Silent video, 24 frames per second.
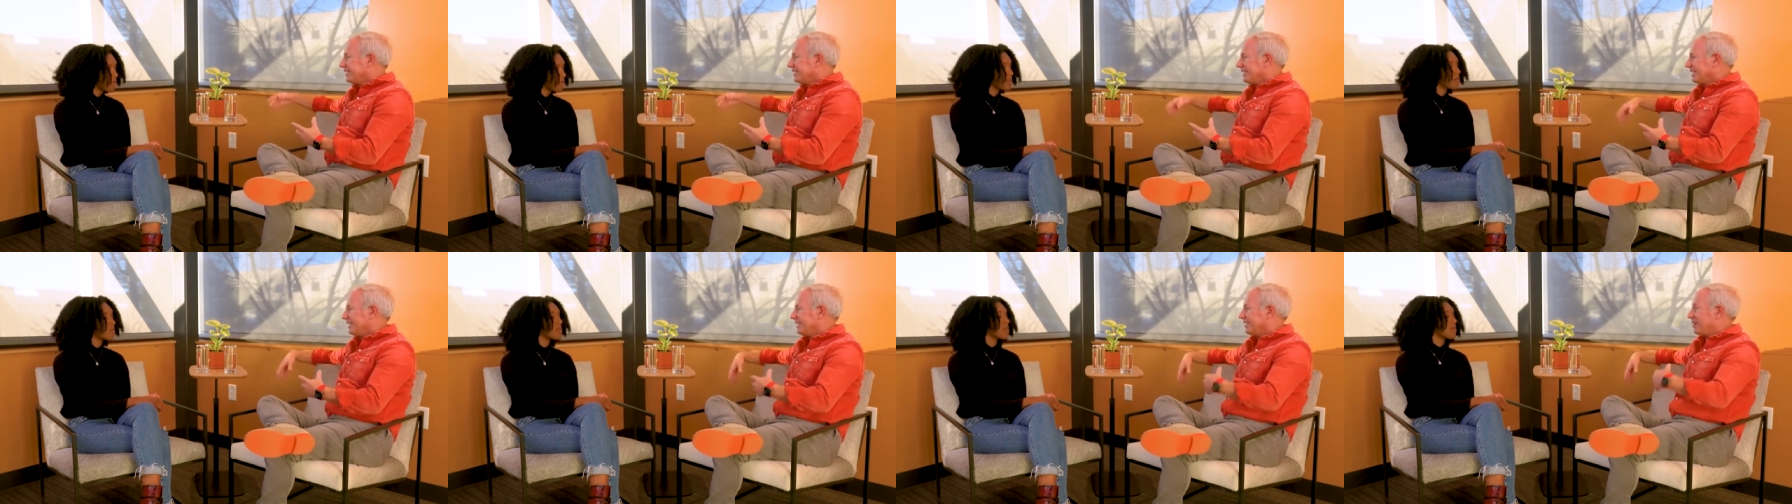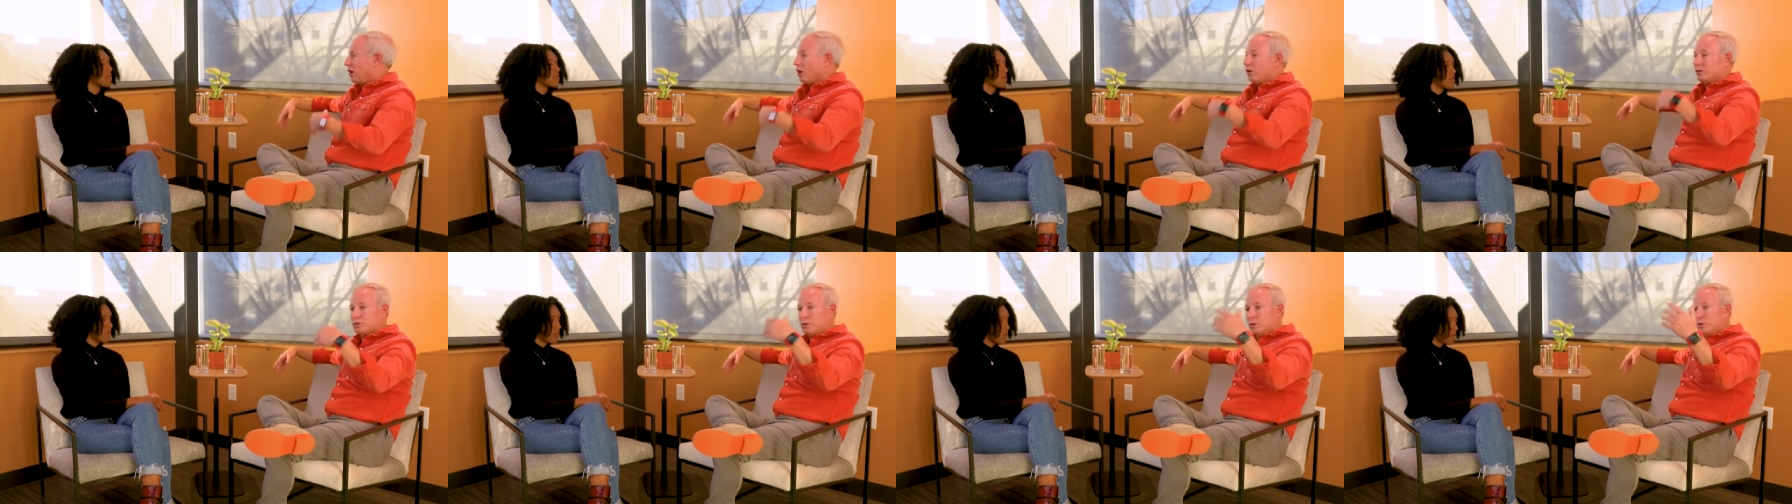It
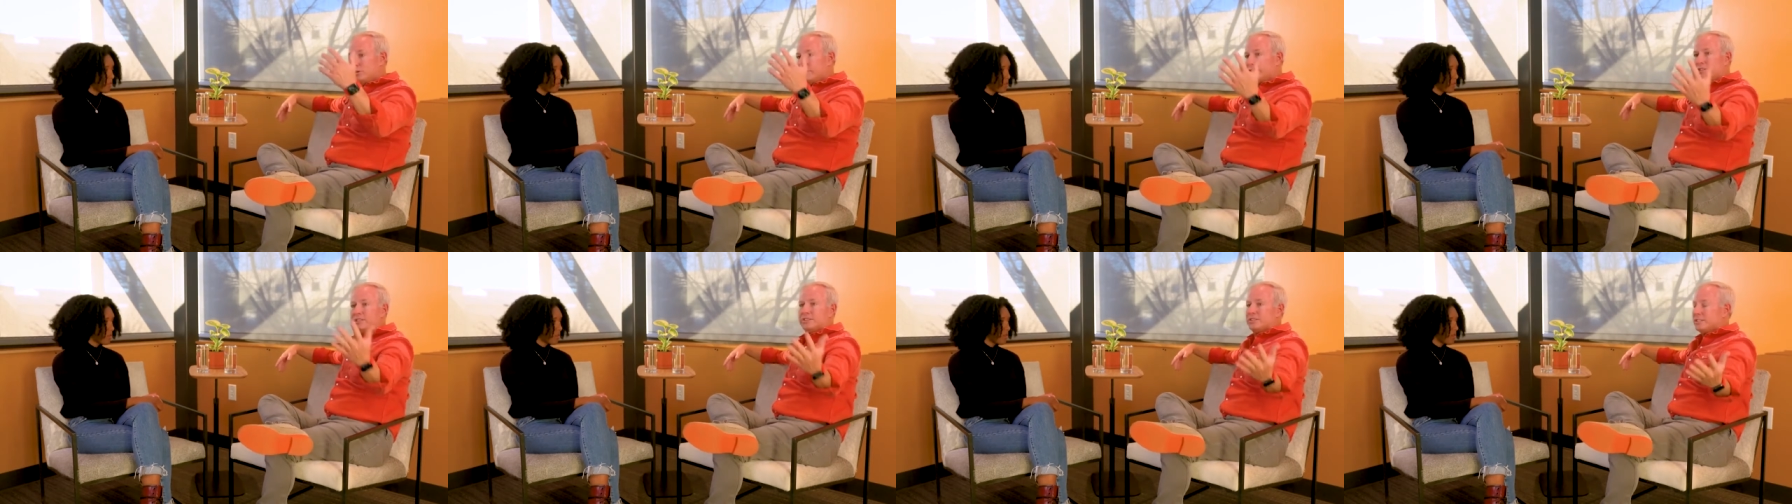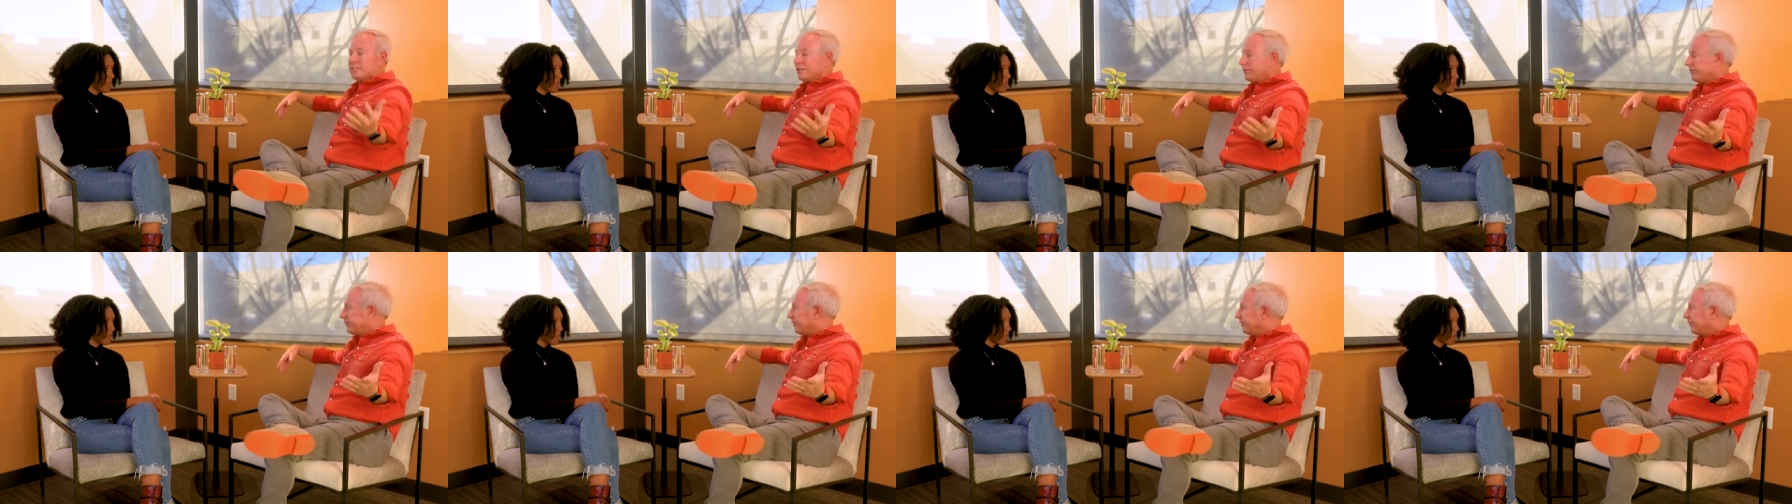also looks
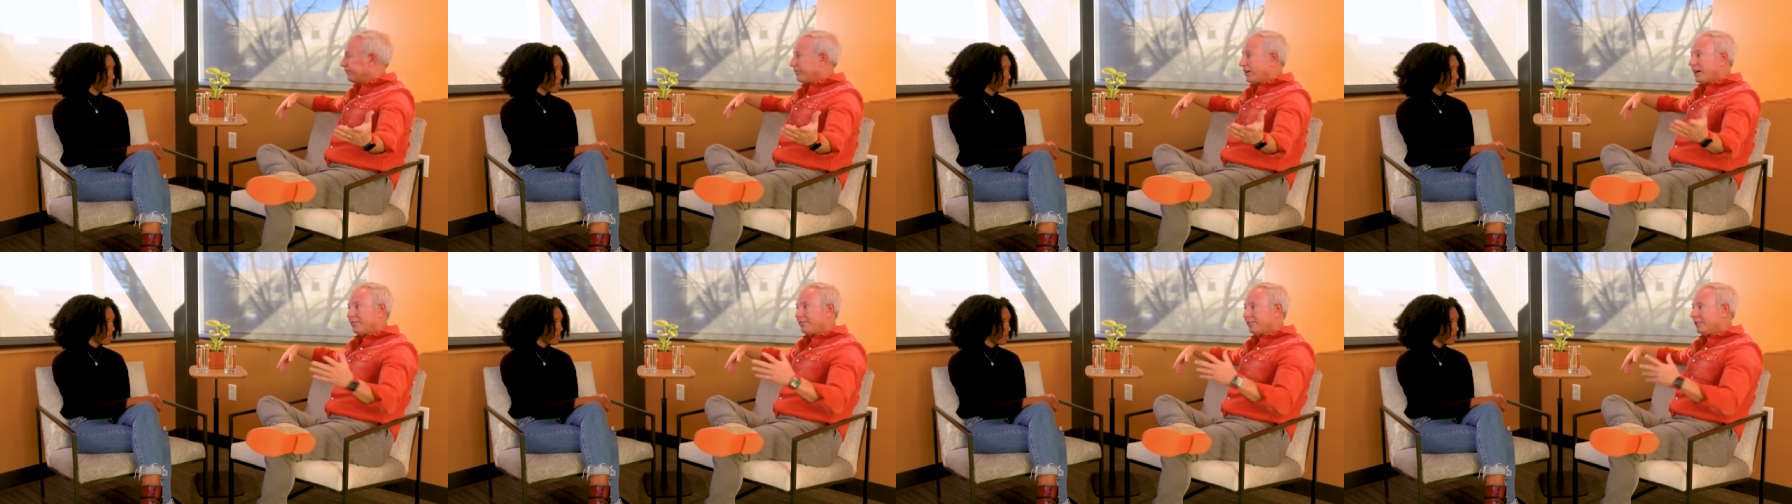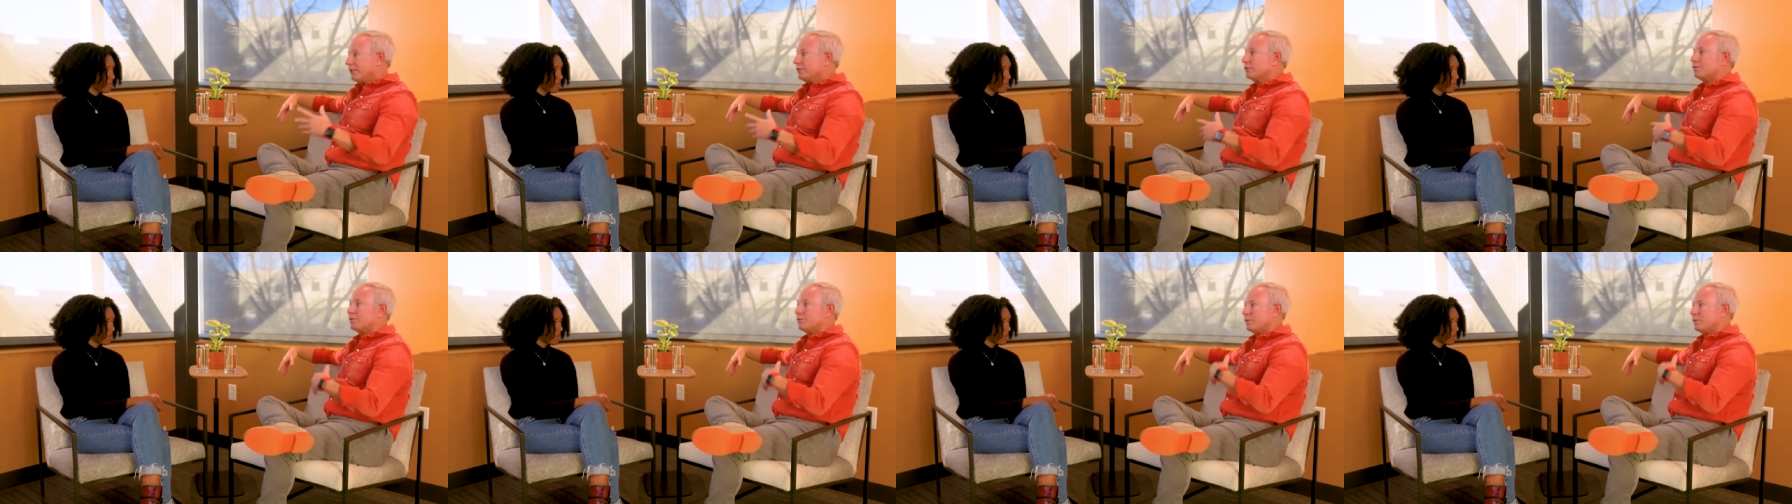different 5
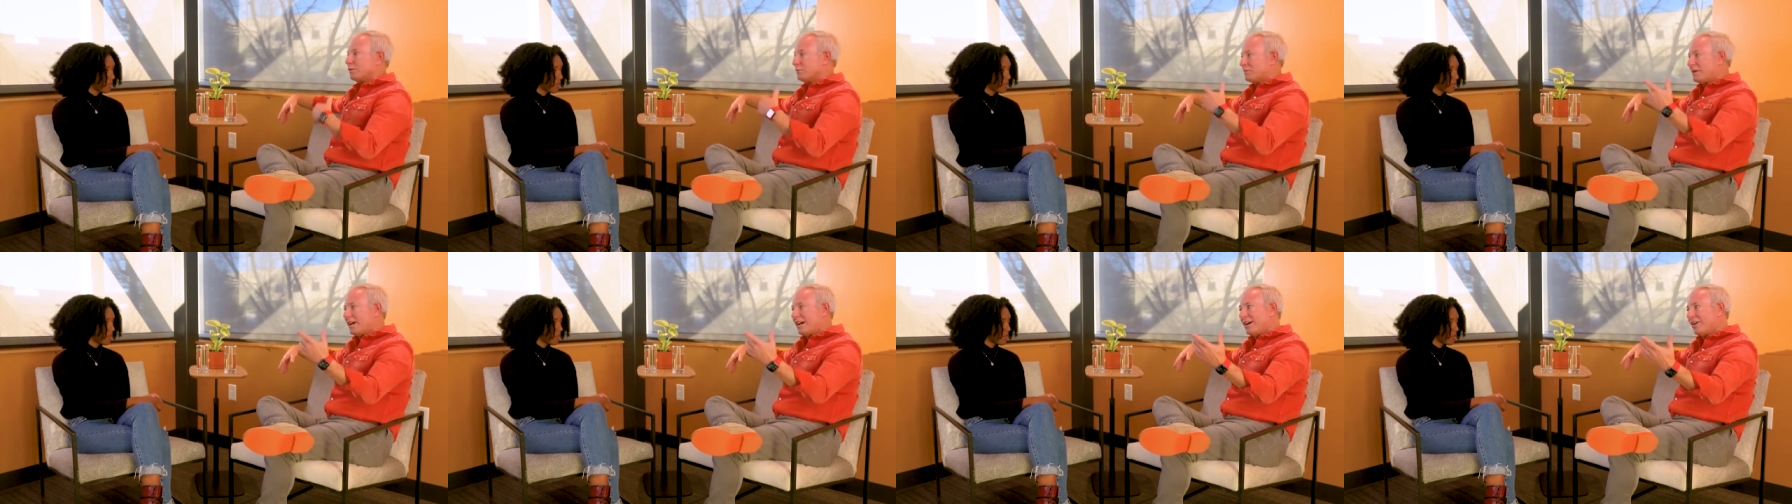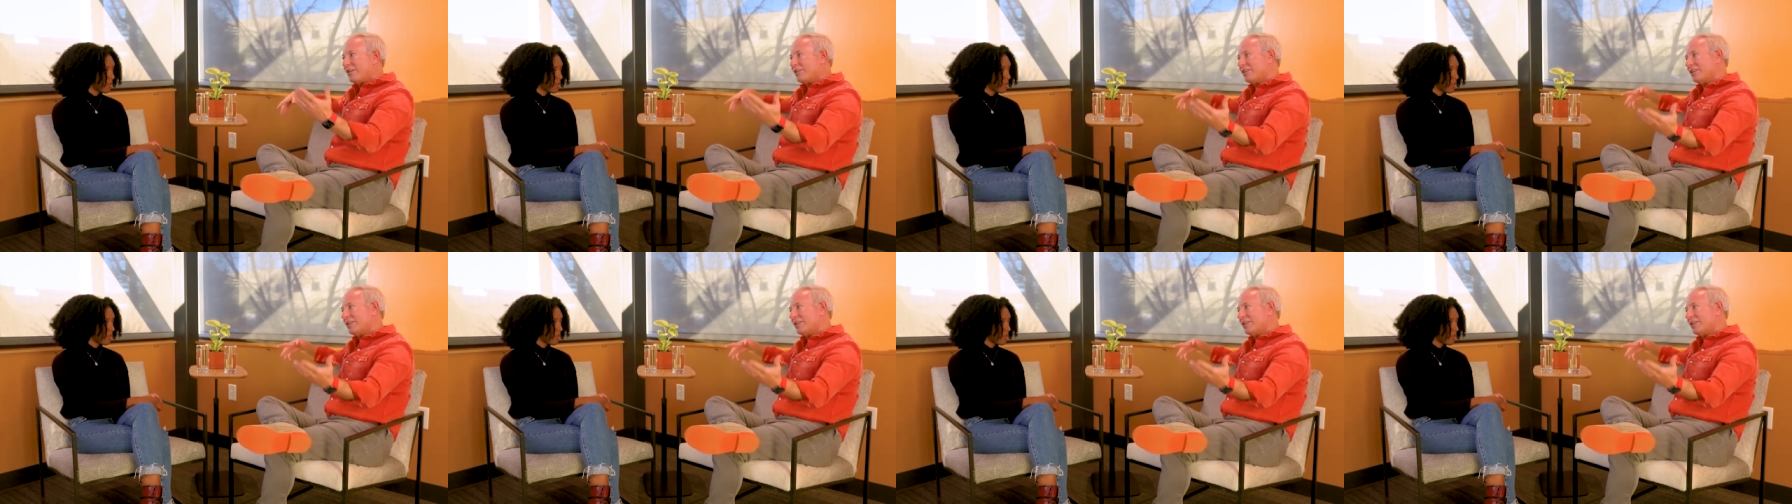years from now